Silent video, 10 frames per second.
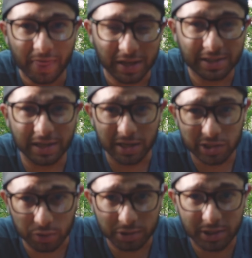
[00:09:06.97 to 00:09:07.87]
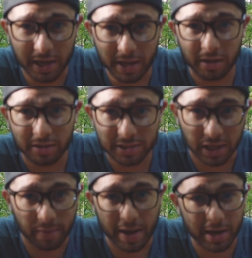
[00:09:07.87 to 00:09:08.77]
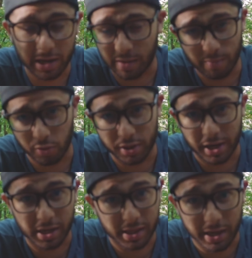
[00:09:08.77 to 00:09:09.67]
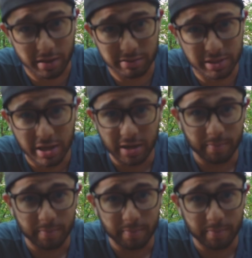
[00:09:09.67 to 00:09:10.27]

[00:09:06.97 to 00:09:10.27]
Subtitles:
that's gonna associate cinematic more than anything else,